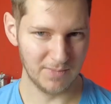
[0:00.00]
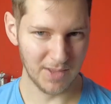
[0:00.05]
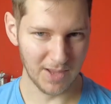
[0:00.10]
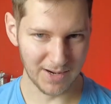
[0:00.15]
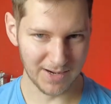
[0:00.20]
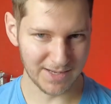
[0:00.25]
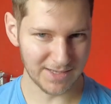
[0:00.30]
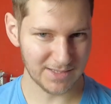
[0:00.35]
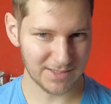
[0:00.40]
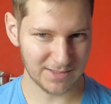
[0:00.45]

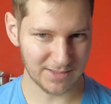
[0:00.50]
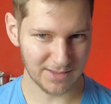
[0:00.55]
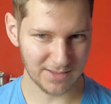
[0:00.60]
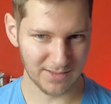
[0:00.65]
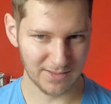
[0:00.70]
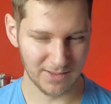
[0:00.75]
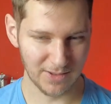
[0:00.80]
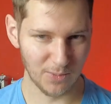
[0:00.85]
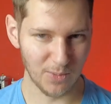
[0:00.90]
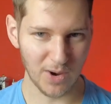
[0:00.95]
at least
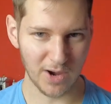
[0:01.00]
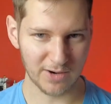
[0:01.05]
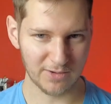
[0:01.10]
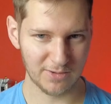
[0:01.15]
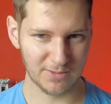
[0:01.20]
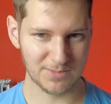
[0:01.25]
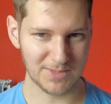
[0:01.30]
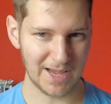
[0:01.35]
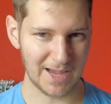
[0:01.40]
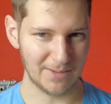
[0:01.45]
the
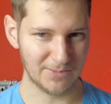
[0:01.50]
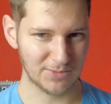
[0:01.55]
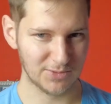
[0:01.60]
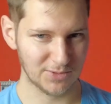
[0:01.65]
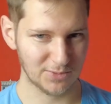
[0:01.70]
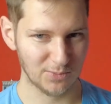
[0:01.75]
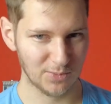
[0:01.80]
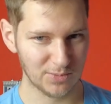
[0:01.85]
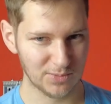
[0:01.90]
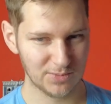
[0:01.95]
Workrooms app
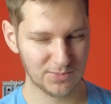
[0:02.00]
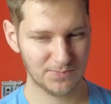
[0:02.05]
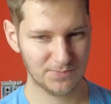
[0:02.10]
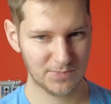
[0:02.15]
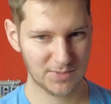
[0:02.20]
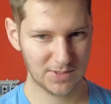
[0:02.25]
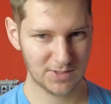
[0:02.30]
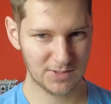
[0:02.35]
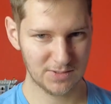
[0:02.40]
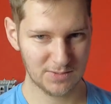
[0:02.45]

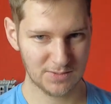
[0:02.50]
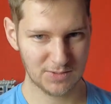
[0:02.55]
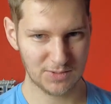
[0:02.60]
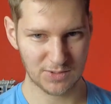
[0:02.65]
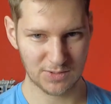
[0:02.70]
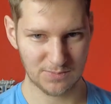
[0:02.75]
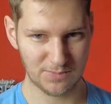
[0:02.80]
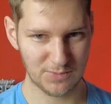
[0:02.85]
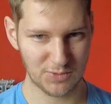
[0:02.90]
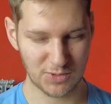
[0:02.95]

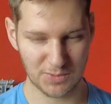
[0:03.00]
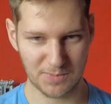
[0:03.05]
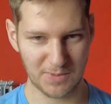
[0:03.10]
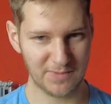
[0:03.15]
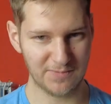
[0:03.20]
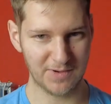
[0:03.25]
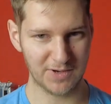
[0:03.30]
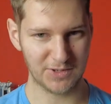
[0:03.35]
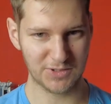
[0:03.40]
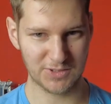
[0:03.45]
should be
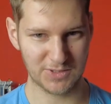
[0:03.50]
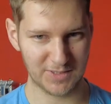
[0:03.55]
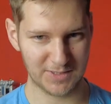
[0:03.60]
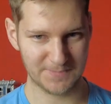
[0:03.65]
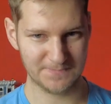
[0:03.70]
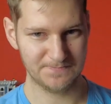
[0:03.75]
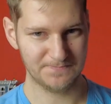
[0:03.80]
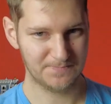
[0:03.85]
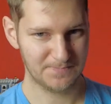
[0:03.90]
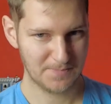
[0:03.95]

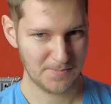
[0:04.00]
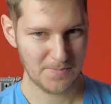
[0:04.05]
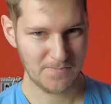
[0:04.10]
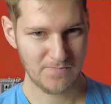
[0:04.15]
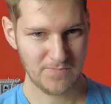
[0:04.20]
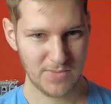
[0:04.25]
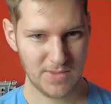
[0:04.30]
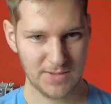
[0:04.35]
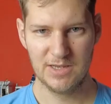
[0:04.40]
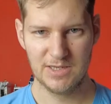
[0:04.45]
functioning.
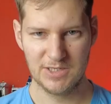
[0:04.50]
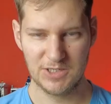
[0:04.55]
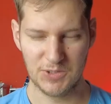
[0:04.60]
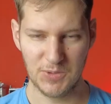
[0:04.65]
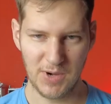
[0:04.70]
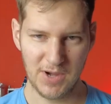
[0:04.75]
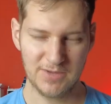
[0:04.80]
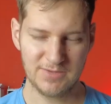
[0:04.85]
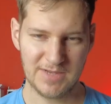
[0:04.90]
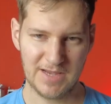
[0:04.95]

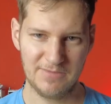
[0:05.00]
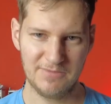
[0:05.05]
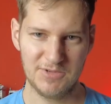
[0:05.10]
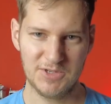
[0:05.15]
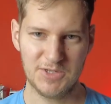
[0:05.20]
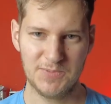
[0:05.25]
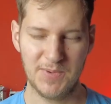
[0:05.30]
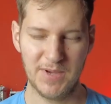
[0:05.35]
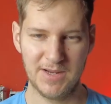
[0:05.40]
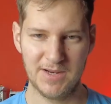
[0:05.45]
So after having
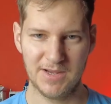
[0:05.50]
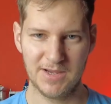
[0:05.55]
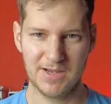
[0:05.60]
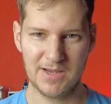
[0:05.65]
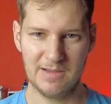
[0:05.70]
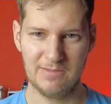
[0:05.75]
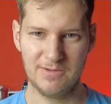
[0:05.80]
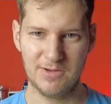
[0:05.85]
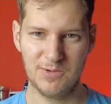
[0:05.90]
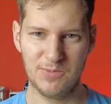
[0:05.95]
spent a
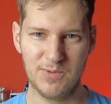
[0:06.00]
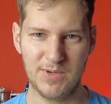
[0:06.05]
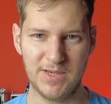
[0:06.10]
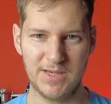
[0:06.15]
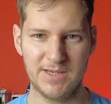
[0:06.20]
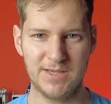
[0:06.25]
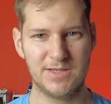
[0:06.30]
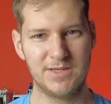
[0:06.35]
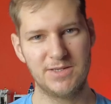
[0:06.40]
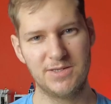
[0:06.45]
couple of
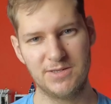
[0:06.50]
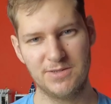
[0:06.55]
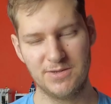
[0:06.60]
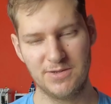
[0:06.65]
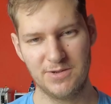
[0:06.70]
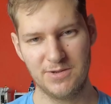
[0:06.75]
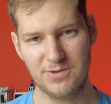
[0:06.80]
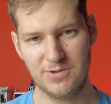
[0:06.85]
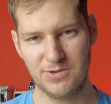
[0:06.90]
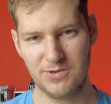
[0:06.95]
weeks
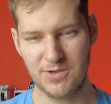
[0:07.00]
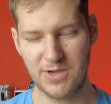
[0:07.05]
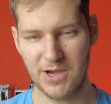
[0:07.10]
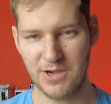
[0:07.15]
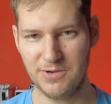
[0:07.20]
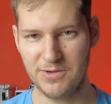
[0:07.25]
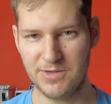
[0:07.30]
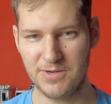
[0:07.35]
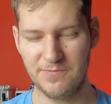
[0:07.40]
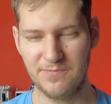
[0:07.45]

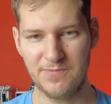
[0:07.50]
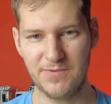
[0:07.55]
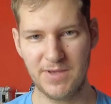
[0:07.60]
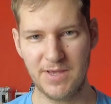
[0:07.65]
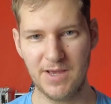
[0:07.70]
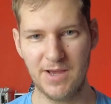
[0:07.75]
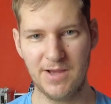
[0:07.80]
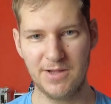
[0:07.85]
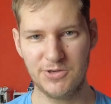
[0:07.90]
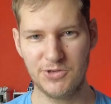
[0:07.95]
coding in
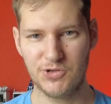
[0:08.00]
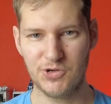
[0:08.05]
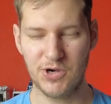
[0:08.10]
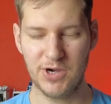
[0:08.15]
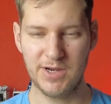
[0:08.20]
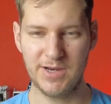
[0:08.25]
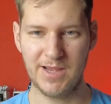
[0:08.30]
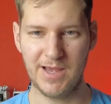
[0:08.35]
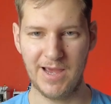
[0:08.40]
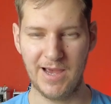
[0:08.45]
VR and
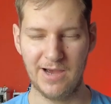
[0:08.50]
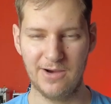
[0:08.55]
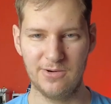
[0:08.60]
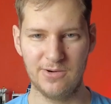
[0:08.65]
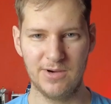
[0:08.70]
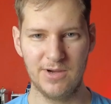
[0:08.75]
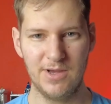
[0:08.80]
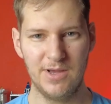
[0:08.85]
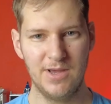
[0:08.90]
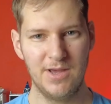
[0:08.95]
trying it
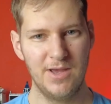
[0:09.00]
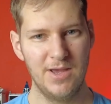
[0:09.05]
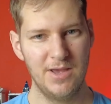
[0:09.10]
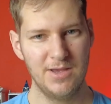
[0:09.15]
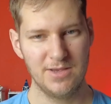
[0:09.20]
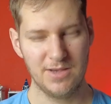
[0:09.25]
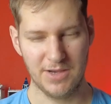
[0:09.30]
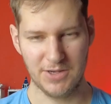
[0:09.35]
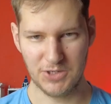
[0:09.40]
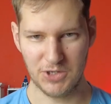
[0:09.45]
out,
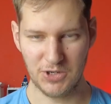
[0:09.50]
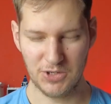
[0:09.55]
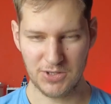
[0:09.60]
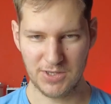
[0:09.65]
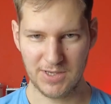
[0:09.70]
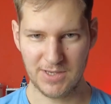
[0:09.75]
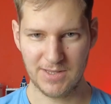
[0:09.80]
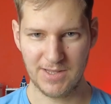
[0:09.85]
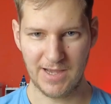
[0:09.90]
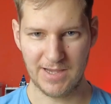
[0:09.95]
I do
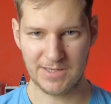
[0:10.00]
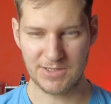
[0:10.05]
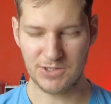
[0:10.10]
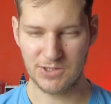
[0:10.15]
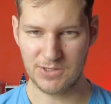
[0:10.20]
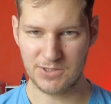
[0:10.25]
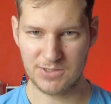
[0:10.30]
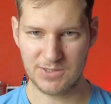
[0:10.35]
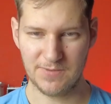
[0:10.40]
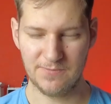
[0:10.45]
think that it's
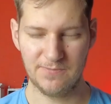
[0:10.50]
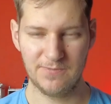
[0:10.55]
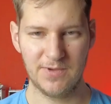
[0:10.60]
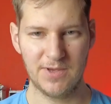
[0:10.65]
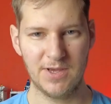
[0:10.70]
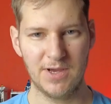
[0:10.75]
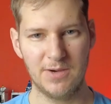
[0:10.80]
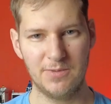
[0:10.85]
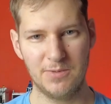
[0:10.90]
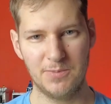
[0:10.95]
not
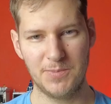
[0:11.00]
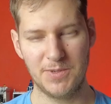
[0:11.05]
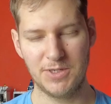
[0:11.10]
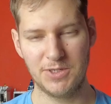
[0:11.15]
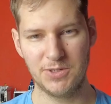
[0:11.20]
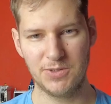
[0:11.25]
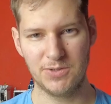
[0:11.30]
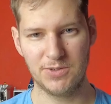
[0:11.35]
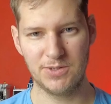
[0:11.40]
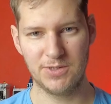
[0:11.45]
something I would be
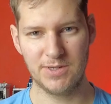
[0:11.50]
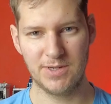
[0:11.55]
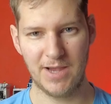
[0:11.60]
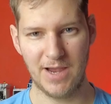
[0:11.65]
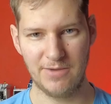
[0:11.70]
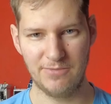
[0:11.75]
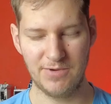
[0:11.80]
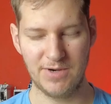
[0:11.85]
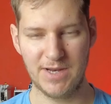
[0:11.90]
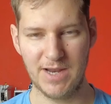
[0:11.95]
doing
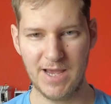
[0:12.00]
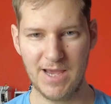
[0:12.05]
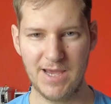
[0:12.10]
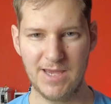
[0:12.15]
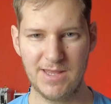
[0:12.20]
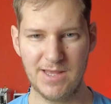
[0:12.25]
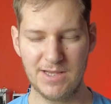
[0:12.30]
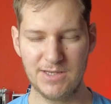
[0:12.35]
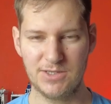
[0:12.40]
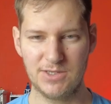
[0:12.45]
every
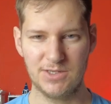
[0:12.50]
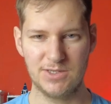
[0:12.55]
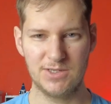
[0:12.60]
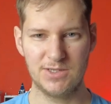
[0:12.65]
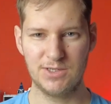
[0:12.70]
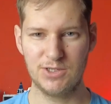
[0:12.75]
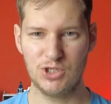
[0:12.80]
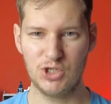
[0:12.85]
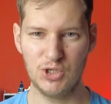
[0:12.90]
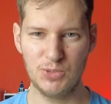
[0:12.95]
day. There's
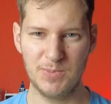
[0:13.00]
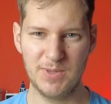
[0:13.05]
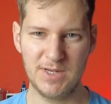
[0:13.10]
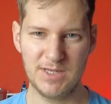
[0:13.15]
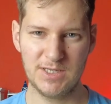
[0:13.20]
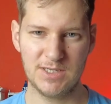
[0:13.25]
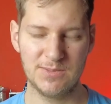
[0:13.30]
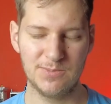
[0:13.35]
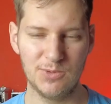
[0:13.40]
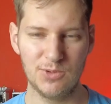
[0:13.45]
just too
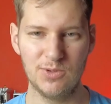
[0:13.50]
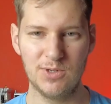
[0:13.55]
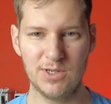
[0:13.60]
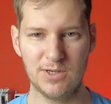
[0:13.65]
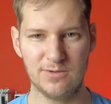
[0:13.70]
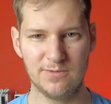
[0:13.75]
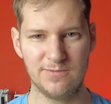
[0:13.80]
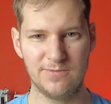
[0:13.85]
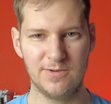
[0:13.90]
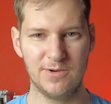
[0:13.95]
many small
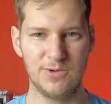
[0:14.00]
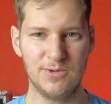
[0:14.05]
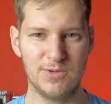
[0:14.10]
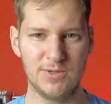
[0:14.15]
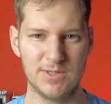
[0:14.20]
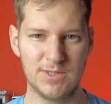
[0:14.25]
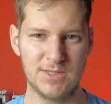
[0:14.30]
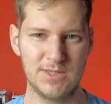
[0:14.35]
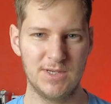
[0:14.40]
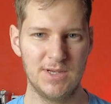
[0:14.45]
little
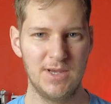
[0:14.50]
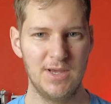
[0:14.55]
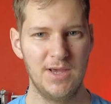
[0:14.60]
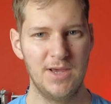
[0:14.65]
flaws.